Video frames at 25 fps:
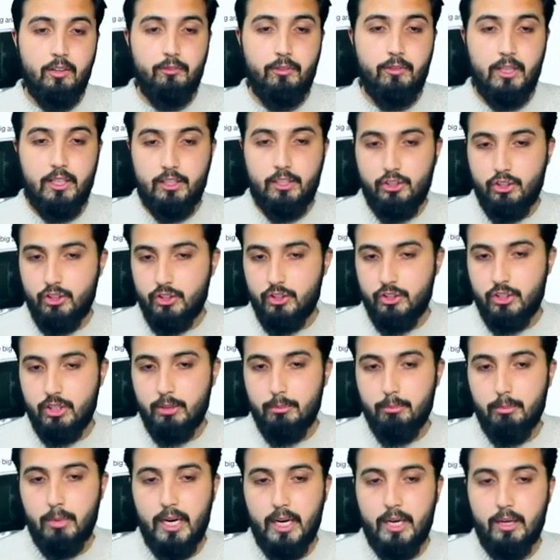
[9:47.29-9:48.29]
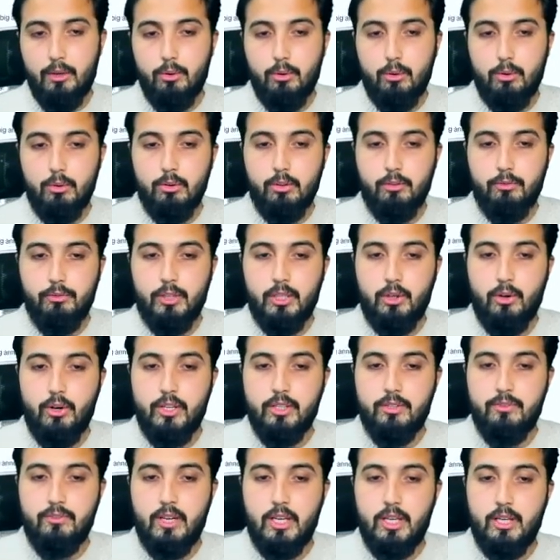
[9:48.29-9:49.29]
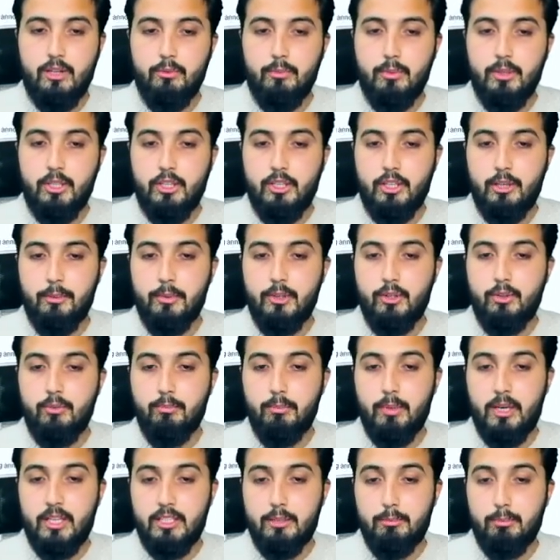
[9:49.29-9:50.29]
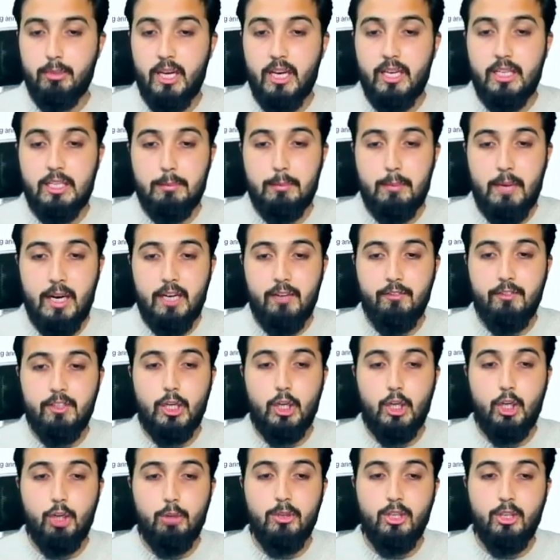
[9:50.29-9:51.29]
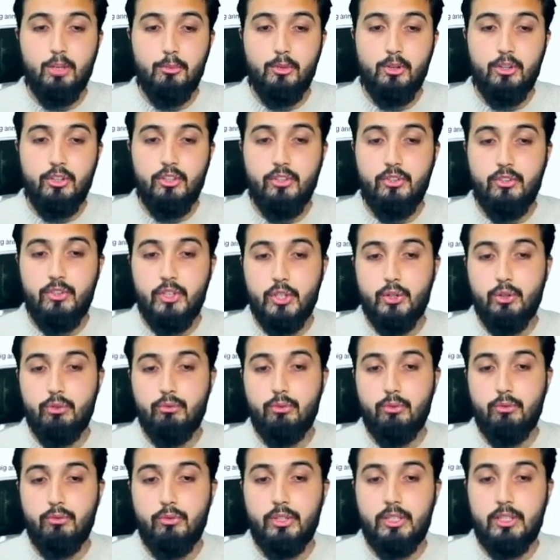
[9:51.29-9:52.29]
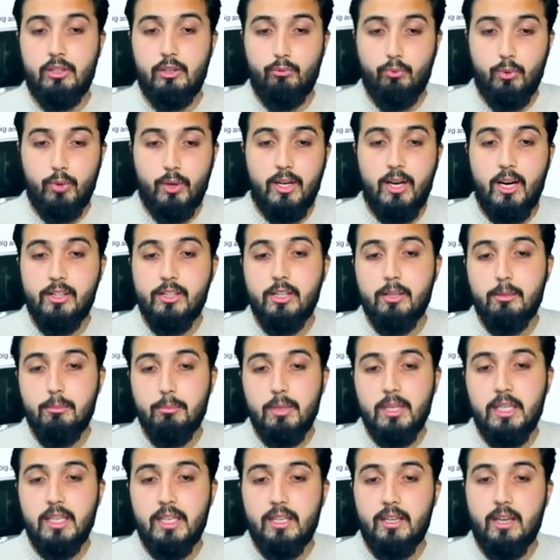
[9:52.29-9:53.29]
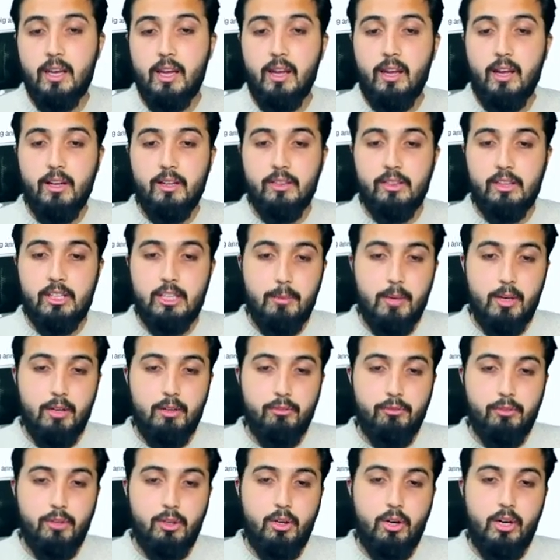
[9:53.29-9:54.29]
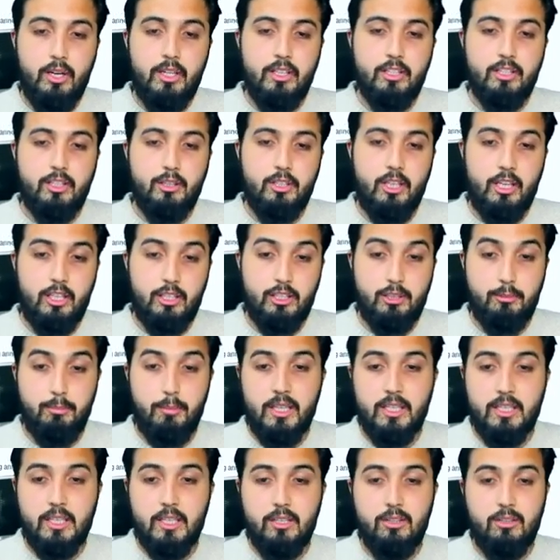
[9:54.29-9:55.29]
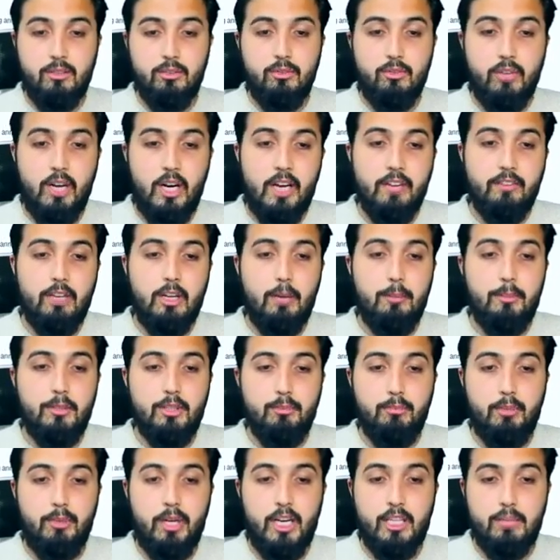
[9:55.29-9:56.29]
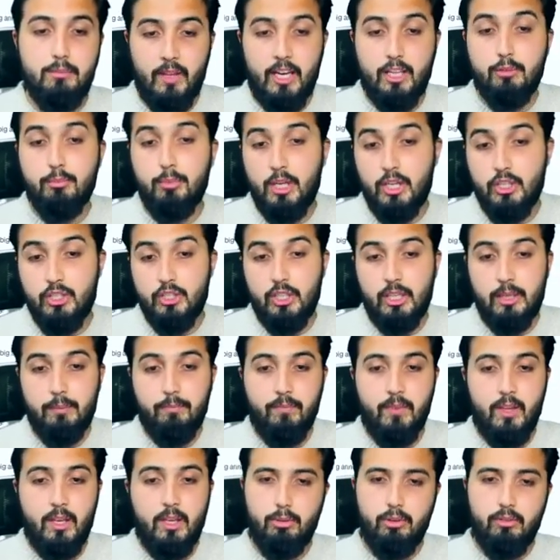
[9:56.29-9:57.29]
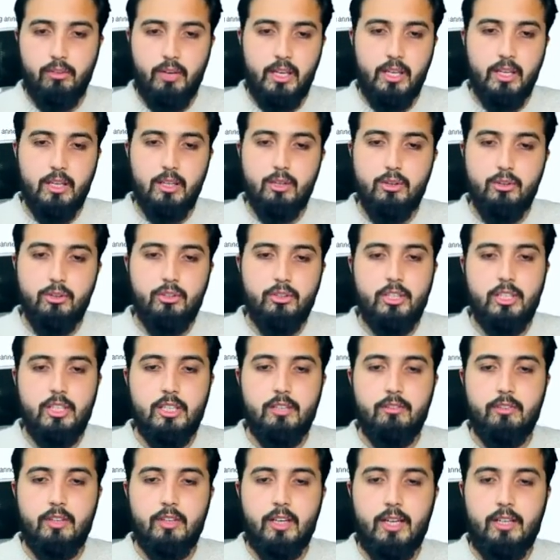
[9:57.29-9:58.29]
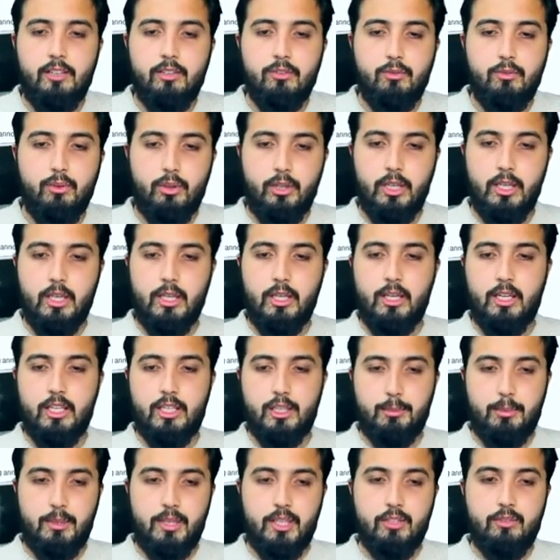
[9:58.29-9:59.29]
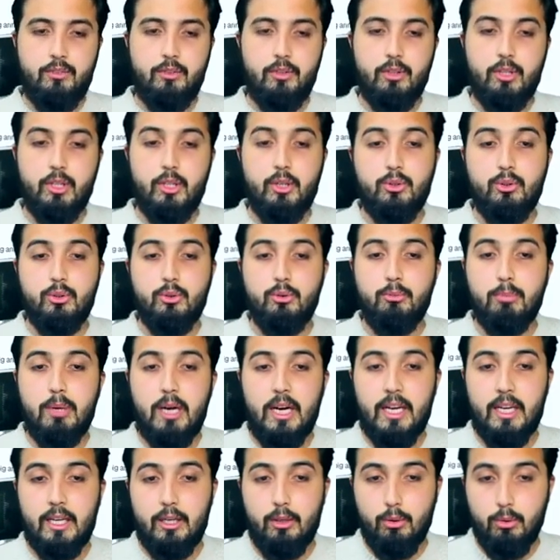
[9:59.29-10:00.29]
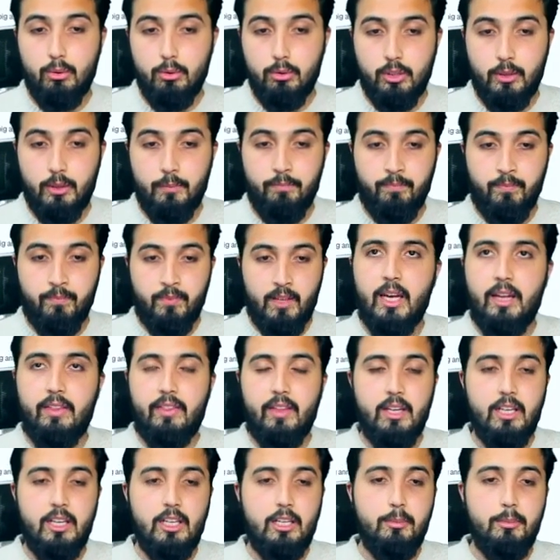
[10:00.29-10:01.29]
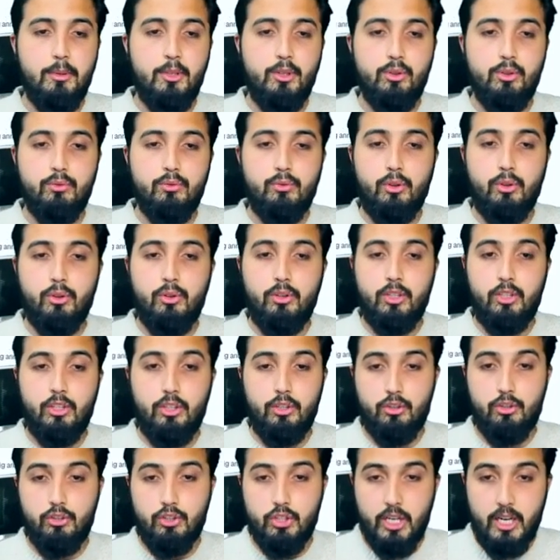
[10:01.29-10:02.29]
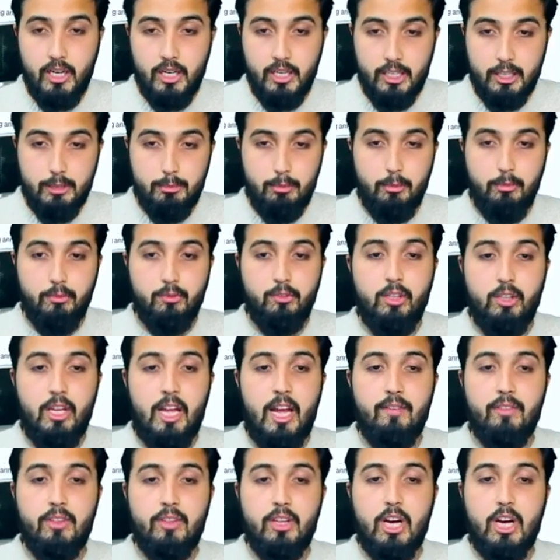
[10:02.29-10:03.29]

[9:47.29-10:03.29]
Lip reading: wealth generation, buy and hold. Philcoin's value be determined by supply and demand. With the global community reach of over 100 million, the demand of Philcoin is expected to drive up its price exponentially, providing a lucrative and rewarding experience for those who buy and hold. And then it'll be used for donating to charities. People will have